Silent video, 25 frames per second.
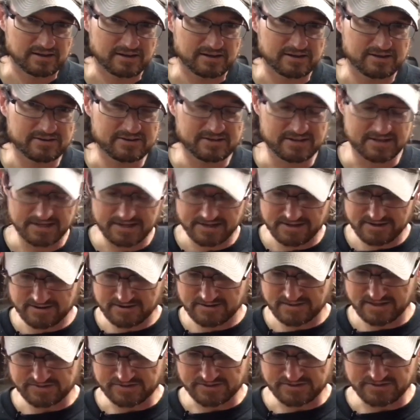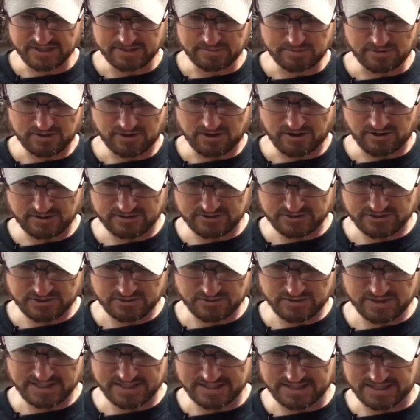You can hear that the double cardan
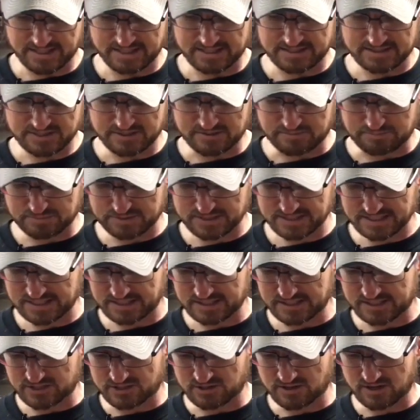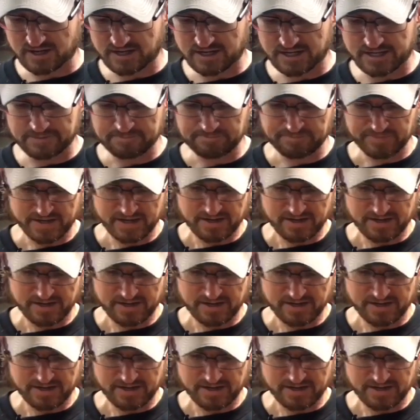joint is completely dry.